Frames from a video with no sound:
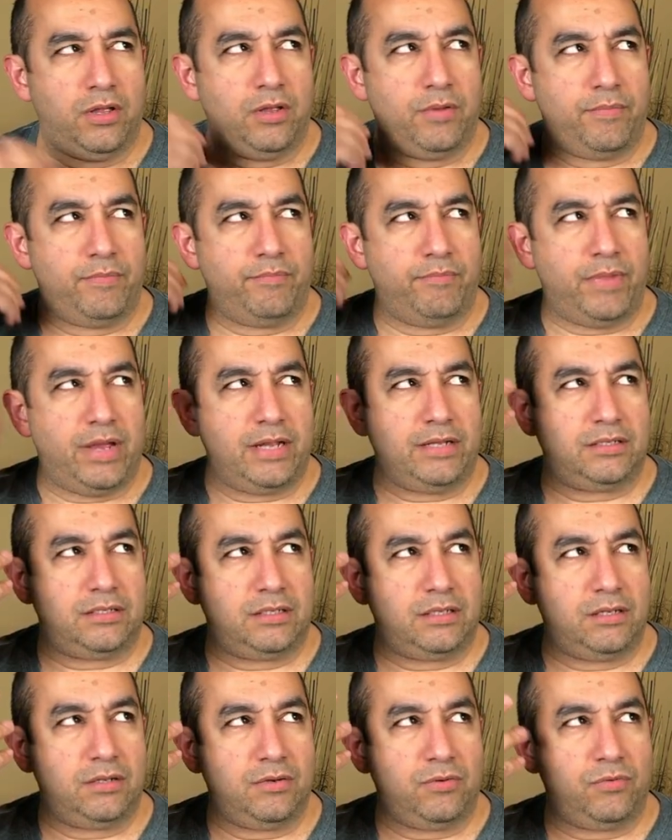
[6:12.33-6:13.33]

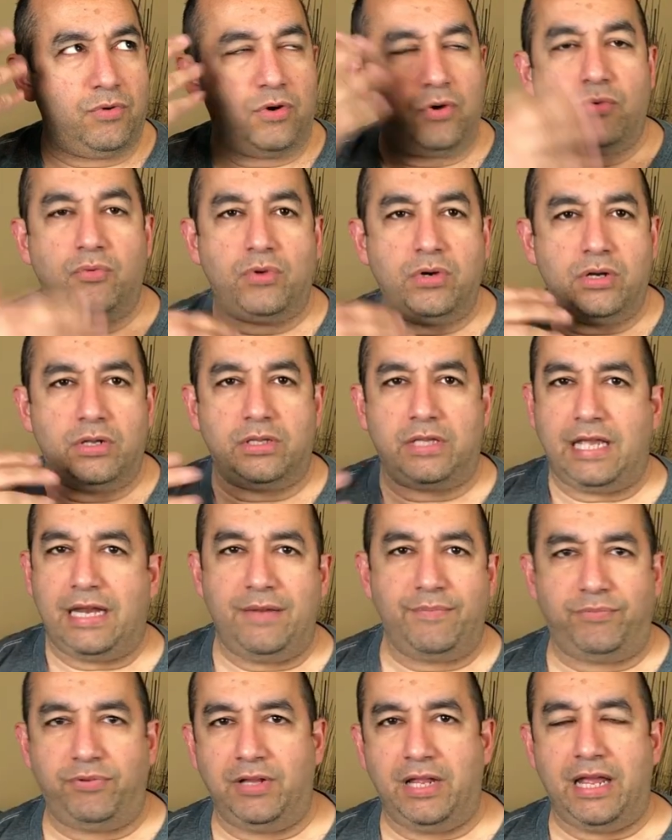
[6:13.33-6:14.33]
meant, or, or they
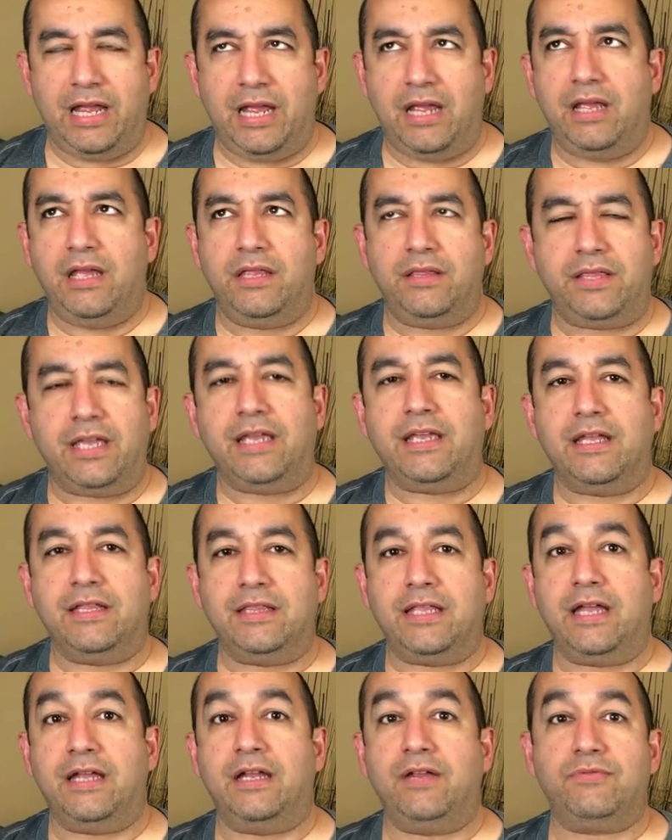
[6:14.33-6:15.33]
didn't play thinking
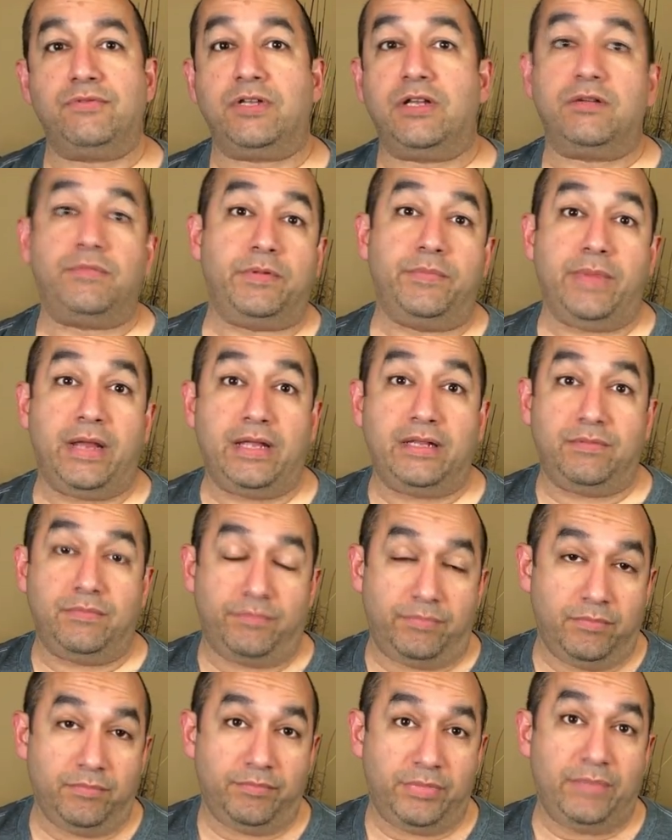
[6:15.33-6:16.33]
that it was going to be made
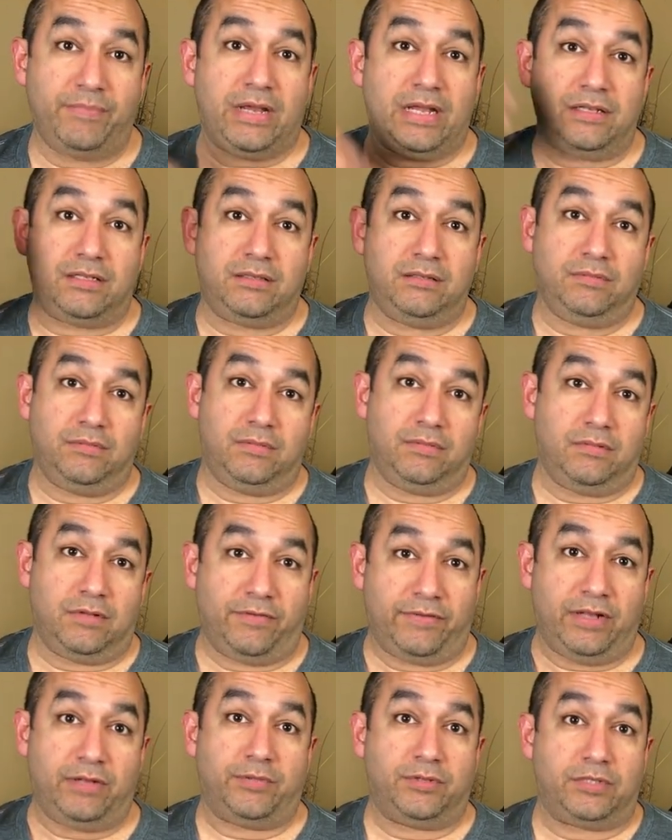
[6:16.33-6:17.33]
be made
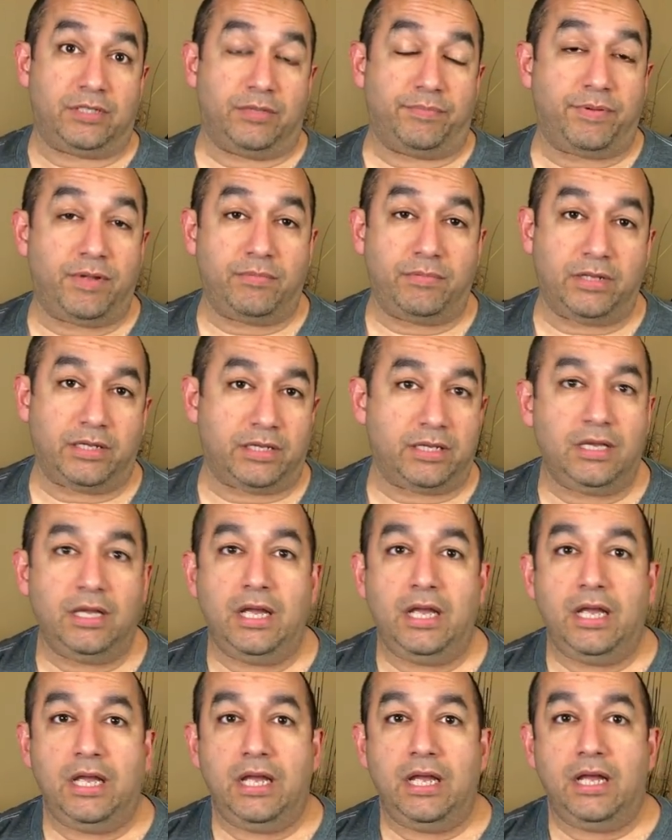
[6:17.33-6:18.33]
available to the public
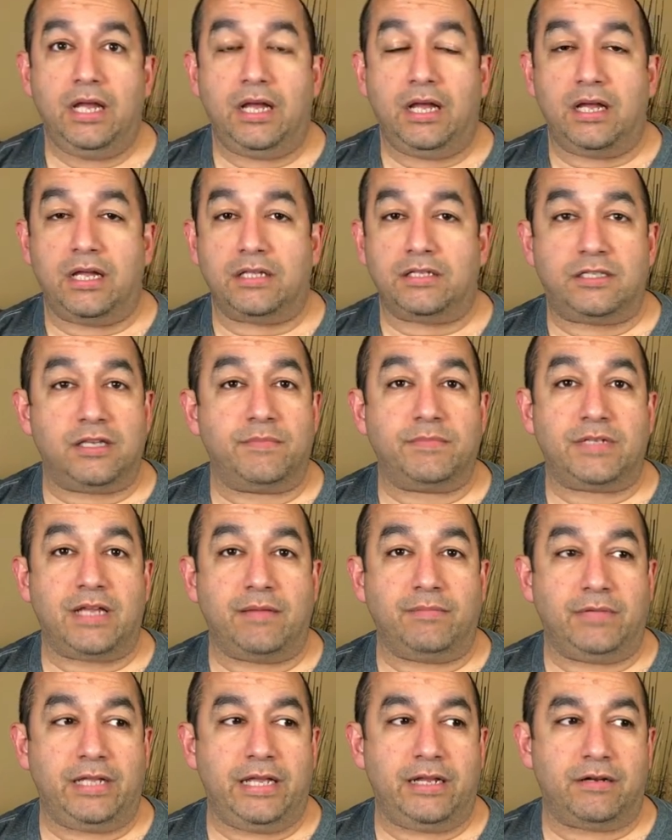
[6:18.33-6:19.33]
uh,
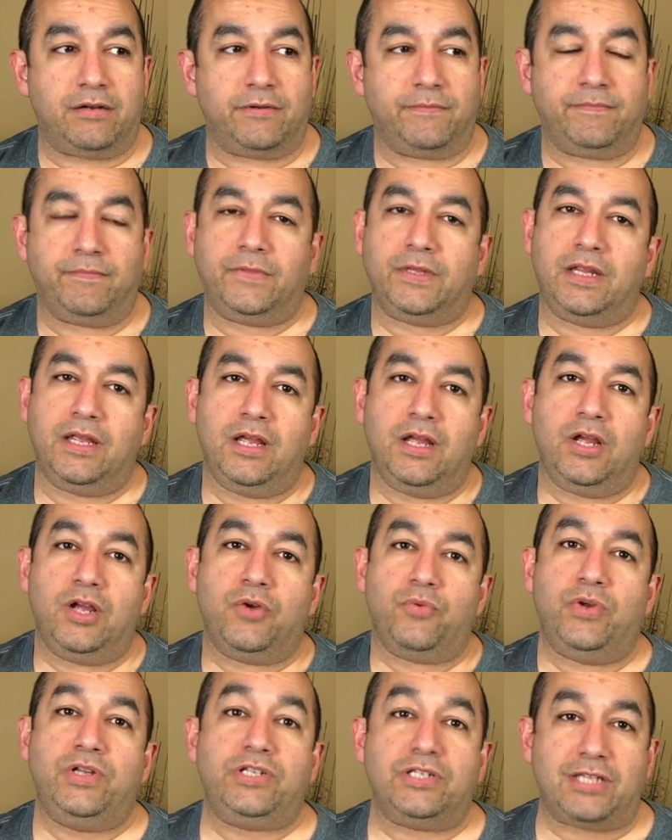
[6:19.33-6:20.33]
sometime later.
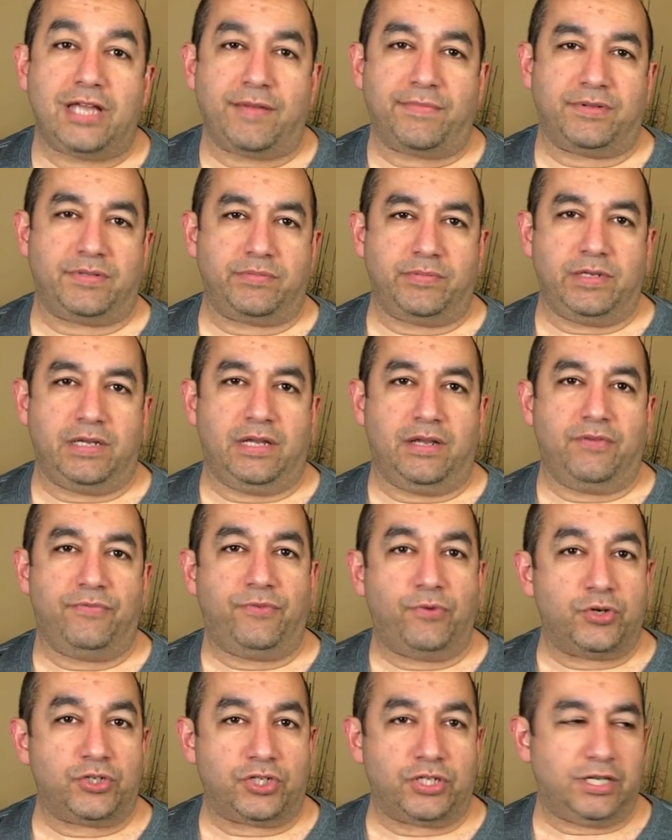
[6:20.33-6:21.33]
We just happened to be
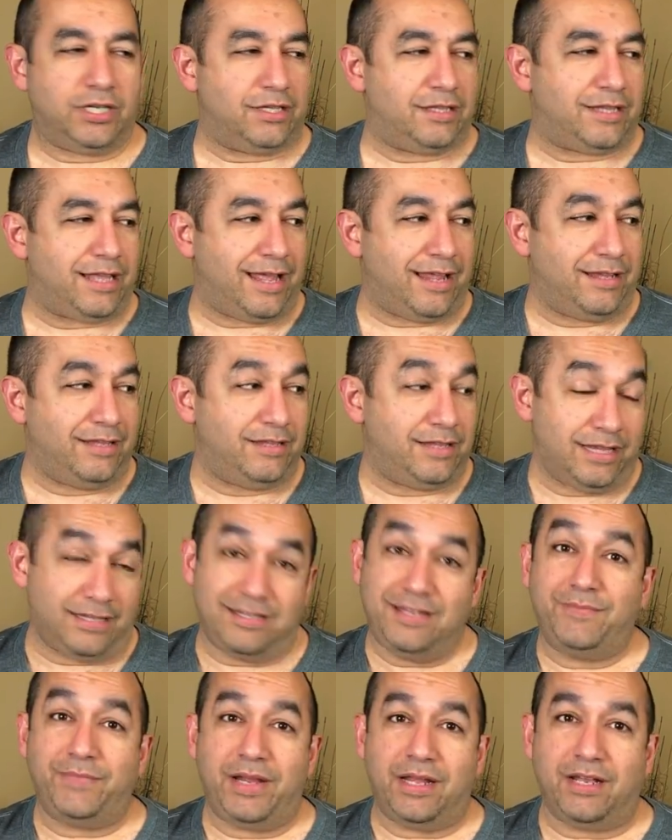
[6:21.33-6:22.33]
fortunate that they
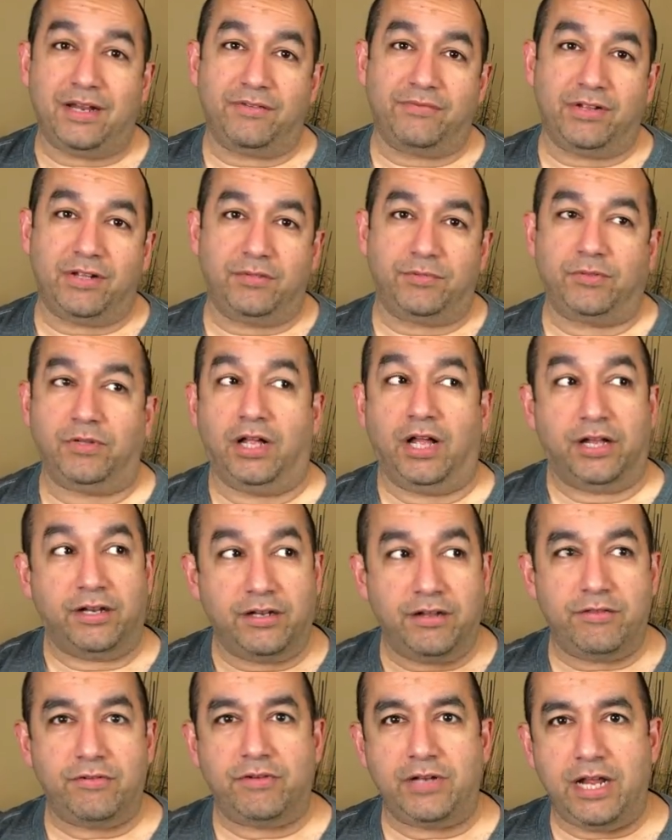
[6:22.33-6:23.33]
did make it available
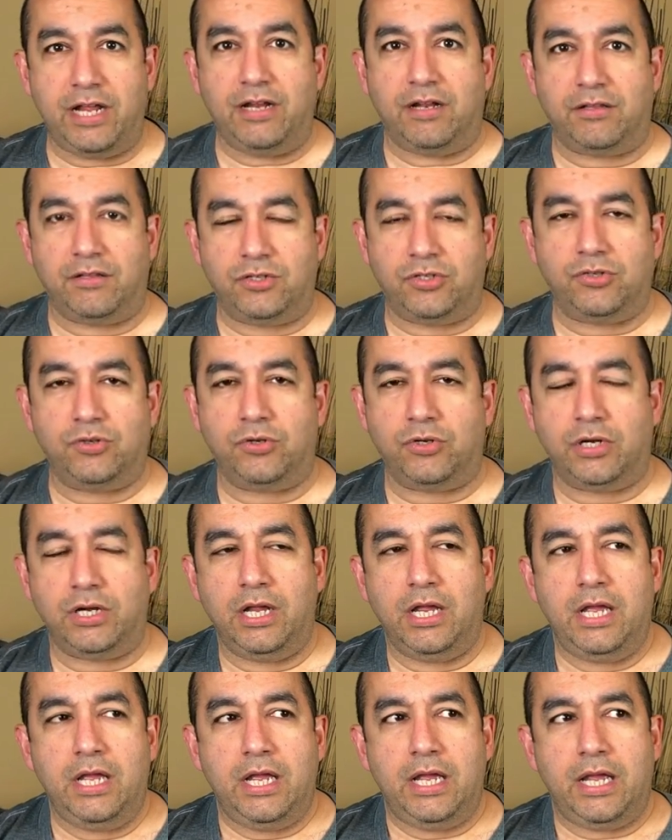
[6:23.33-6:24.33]
another night on the tour,
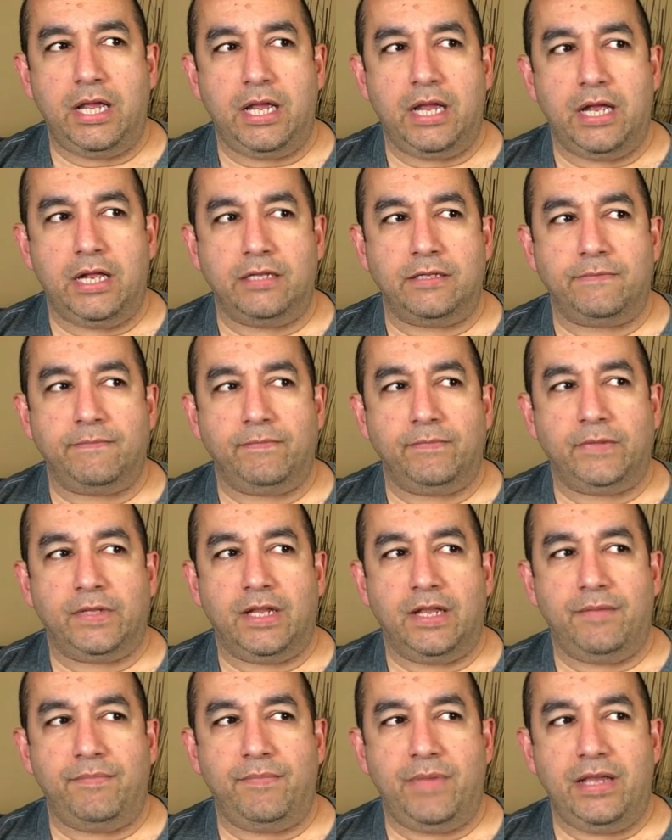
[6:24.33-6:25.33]
and
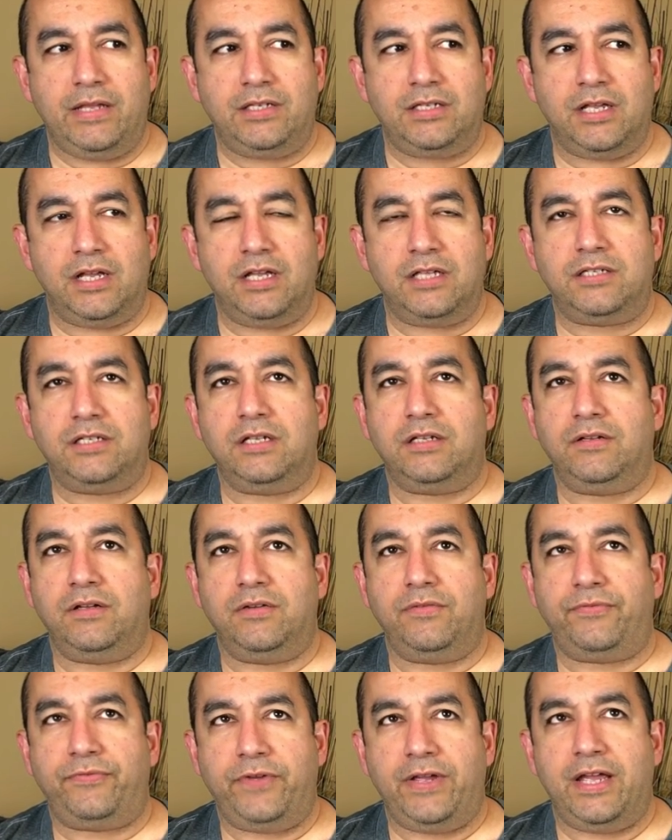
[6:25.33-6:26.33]
it makes us
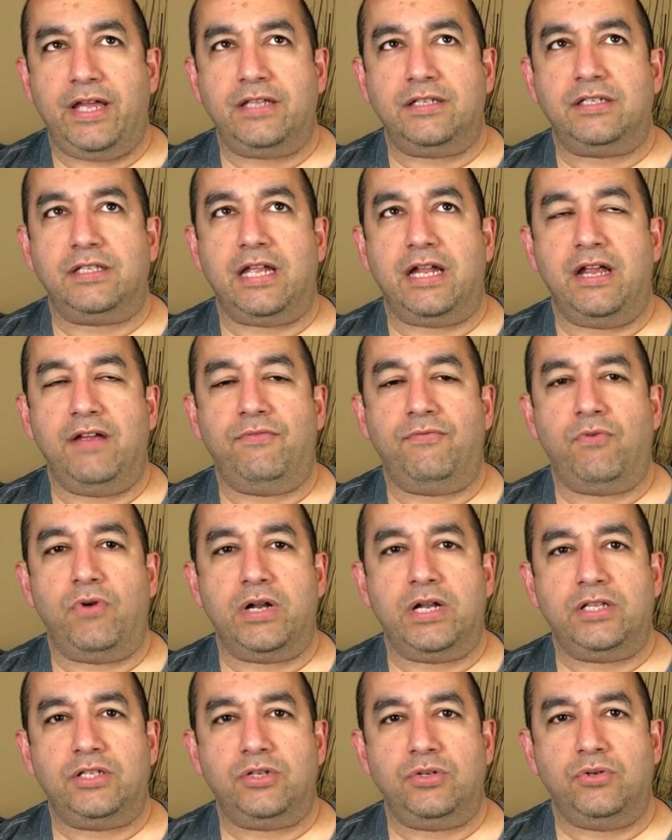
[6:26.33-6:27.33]
fans that have
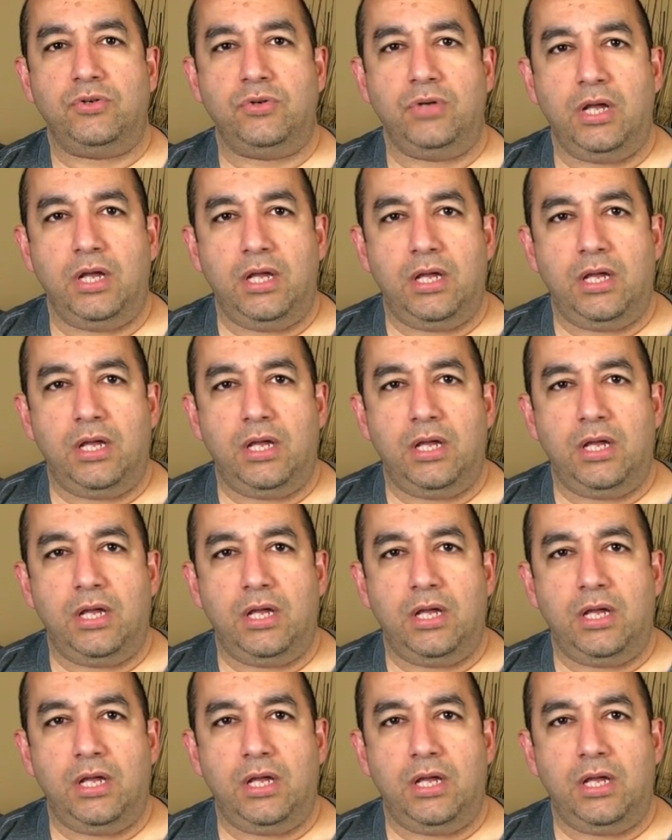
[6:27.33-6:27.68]
wanted to